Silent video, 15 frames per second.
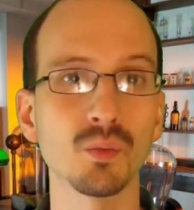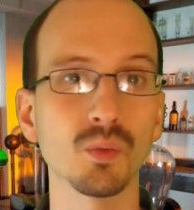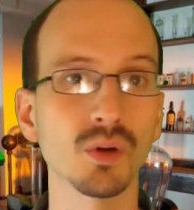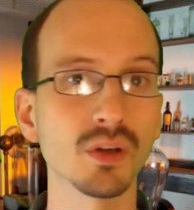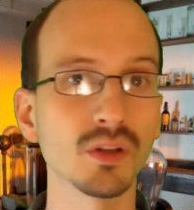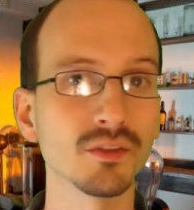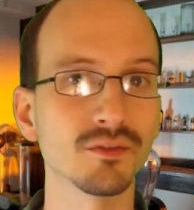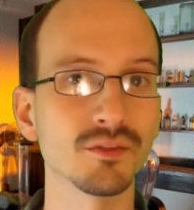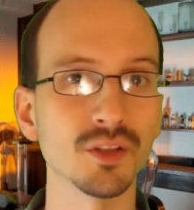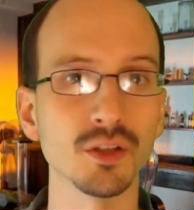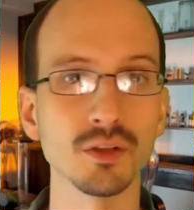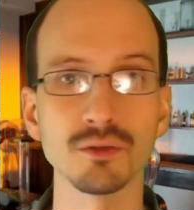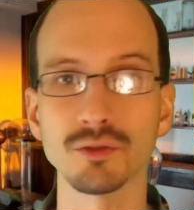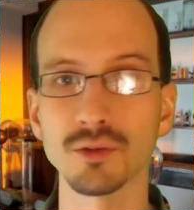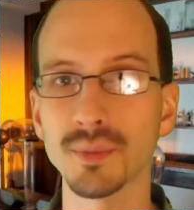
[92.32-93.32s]

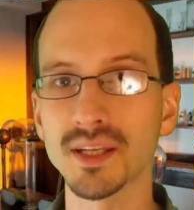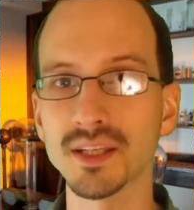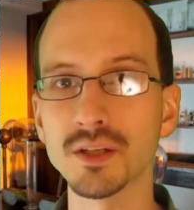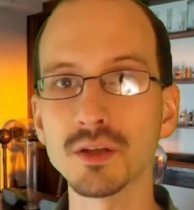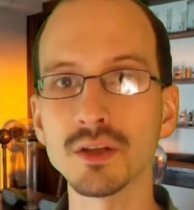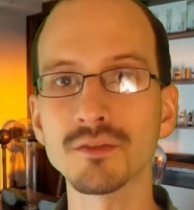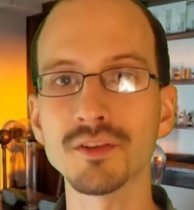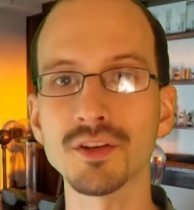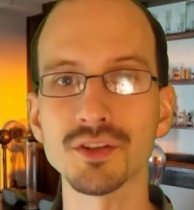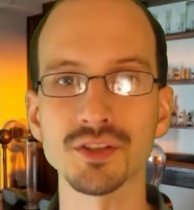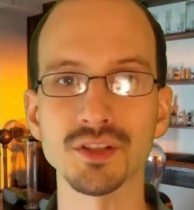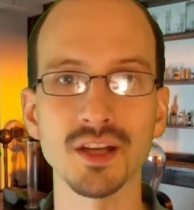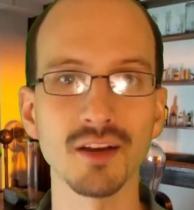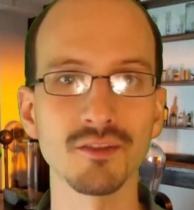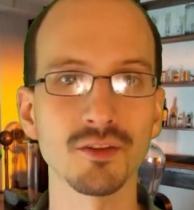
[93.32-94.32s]
worldview from a universe
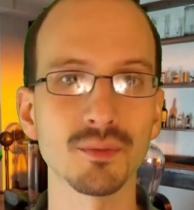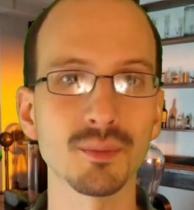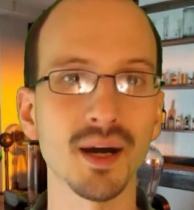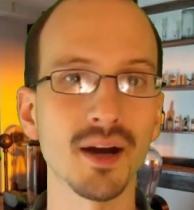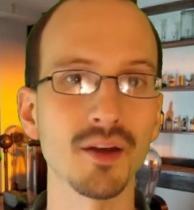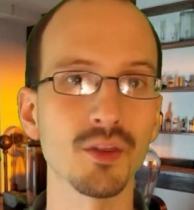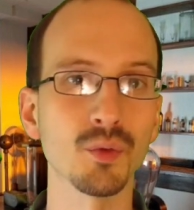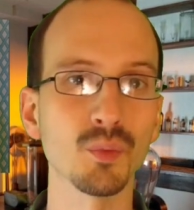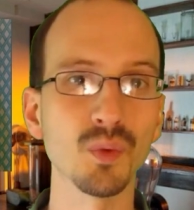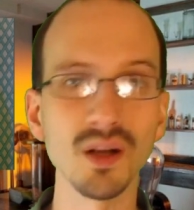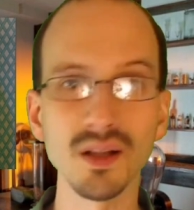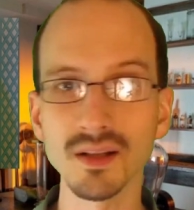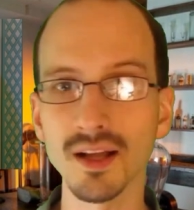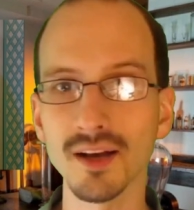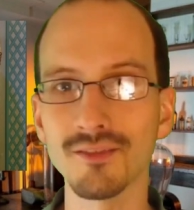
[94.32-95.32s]
governed by the
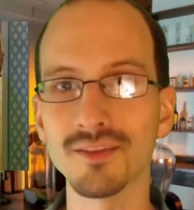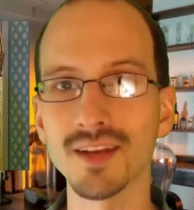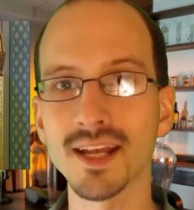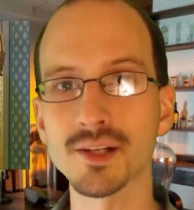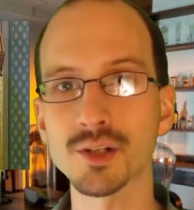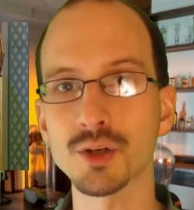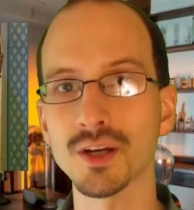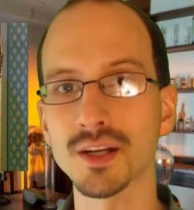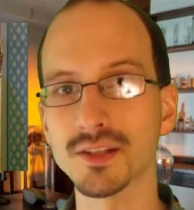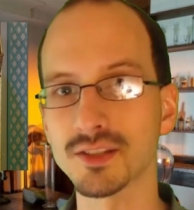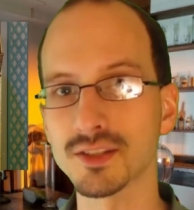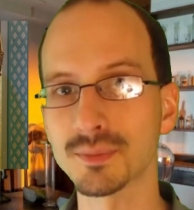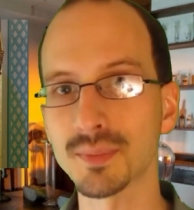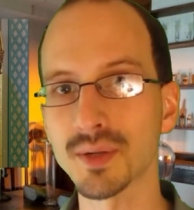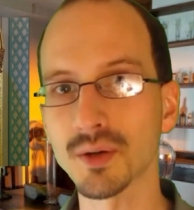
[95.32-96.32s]
will of nature and
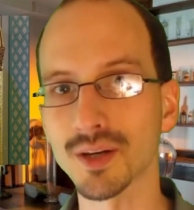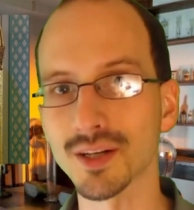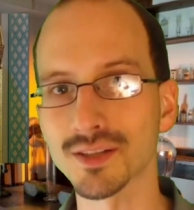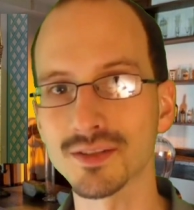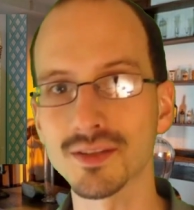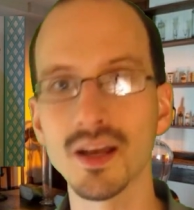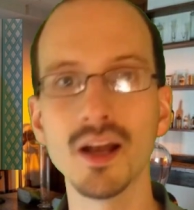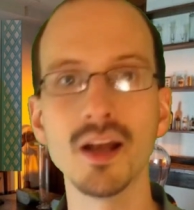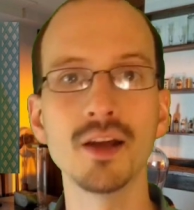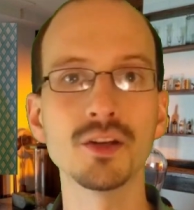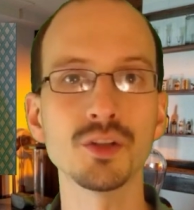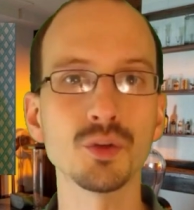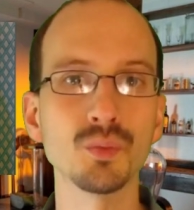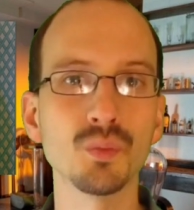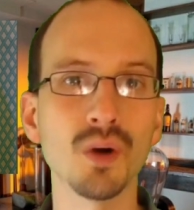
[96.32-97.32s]
spirits
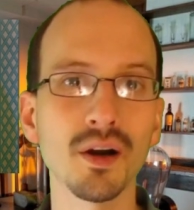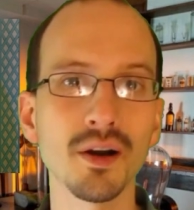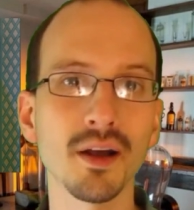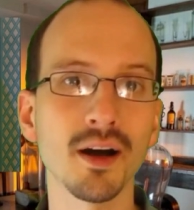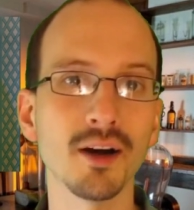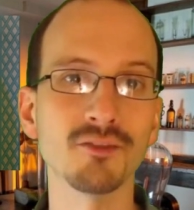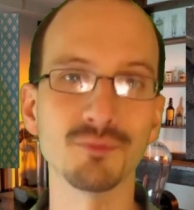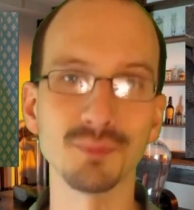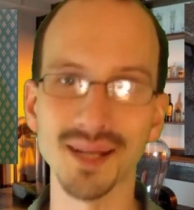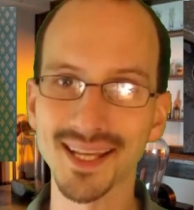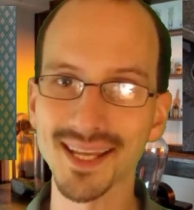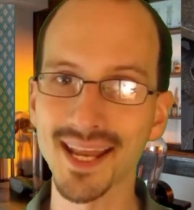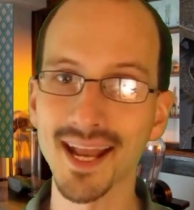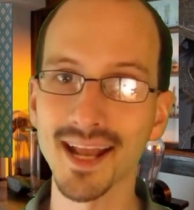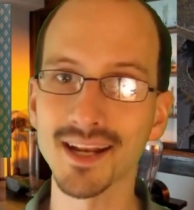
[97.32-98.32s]
to one of
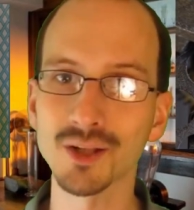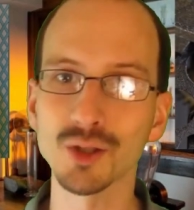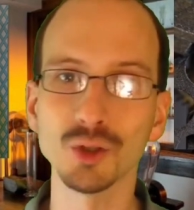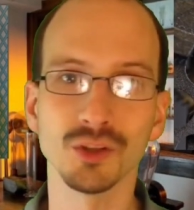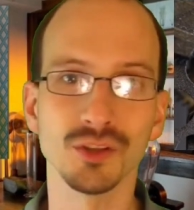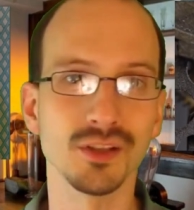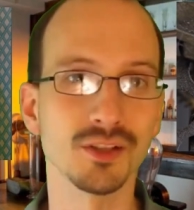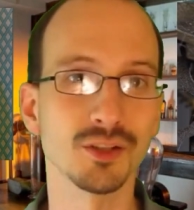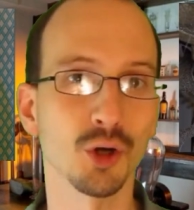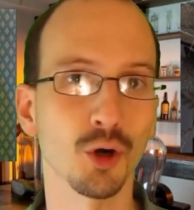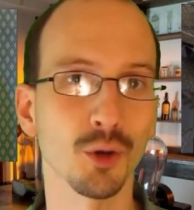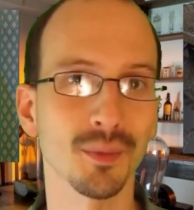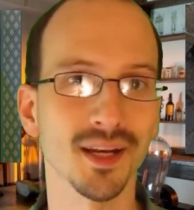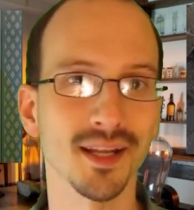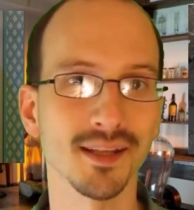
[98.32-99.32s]
mechanical
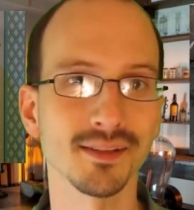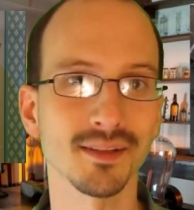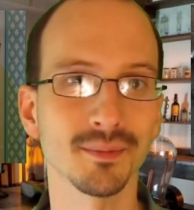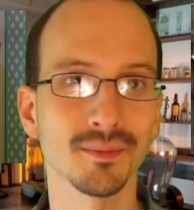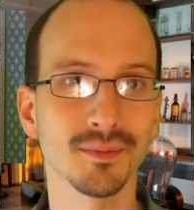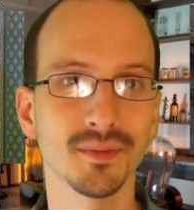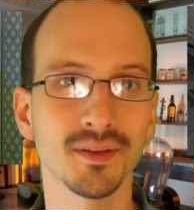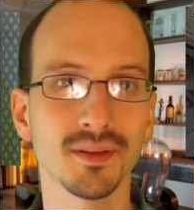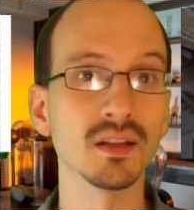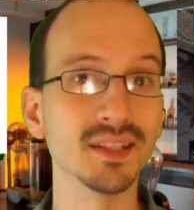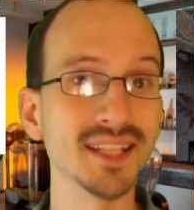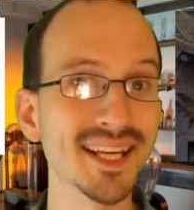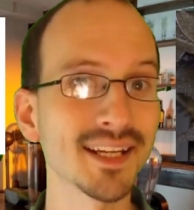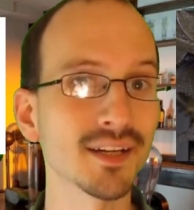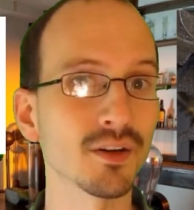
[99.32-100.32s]
determinism.
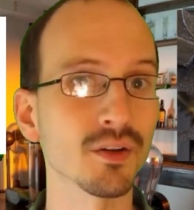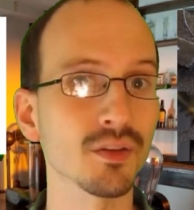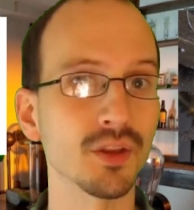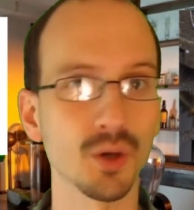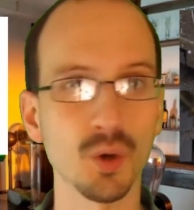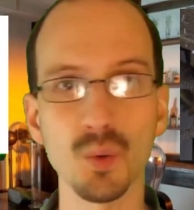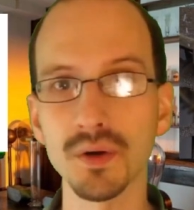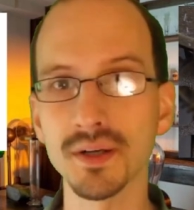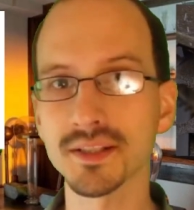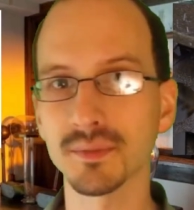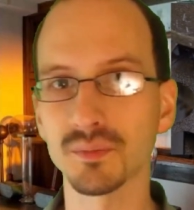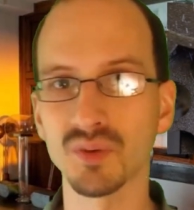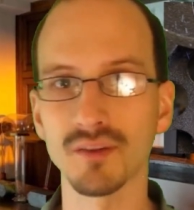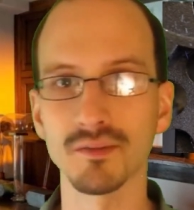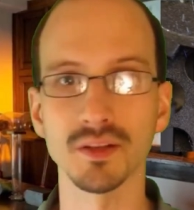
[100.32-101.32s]
Later, the
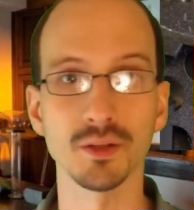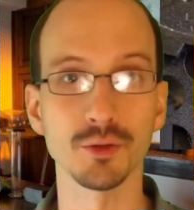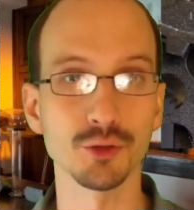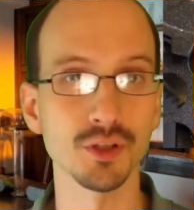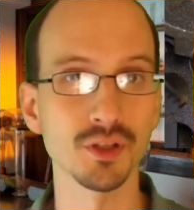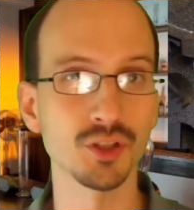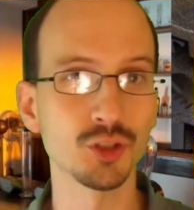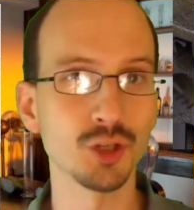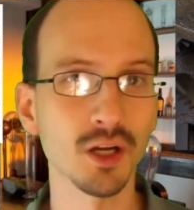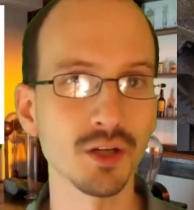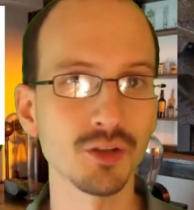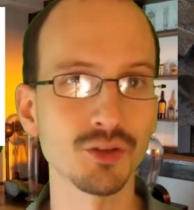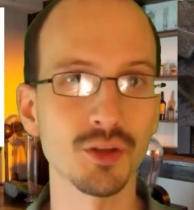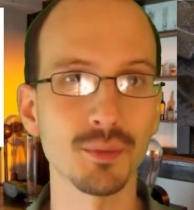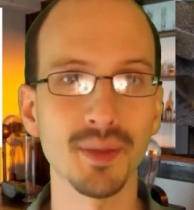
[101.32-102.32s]
quantum revolution
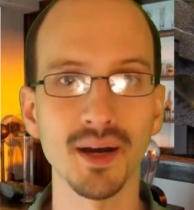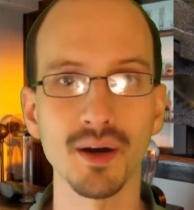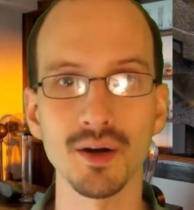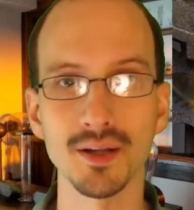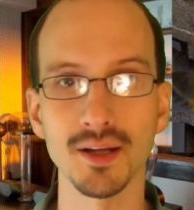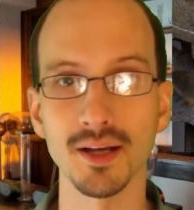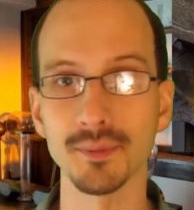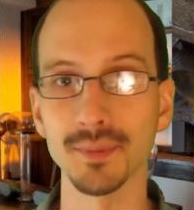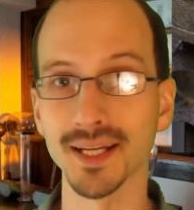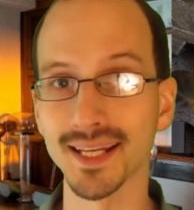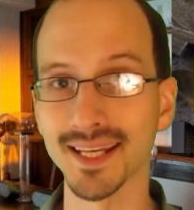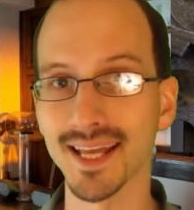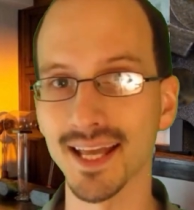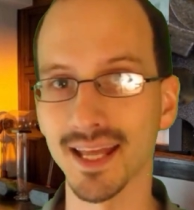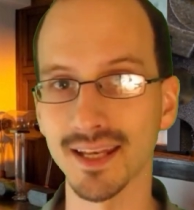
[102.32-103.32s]
changed the paradigm
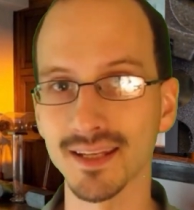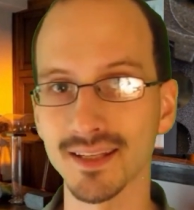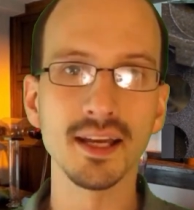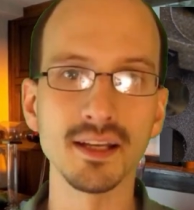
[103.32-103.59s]
again.